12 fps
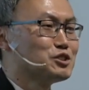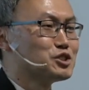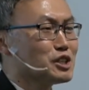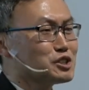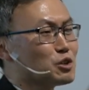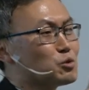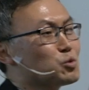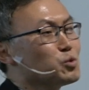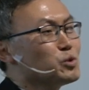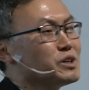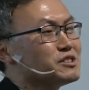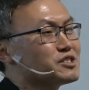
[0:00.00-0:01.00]
Just
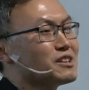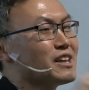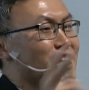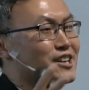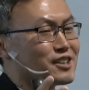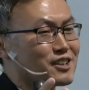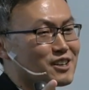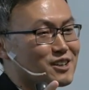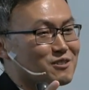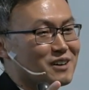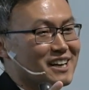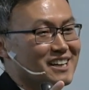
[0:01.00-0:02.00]
two years
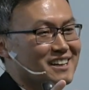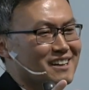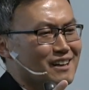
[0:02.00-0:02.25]
later, right?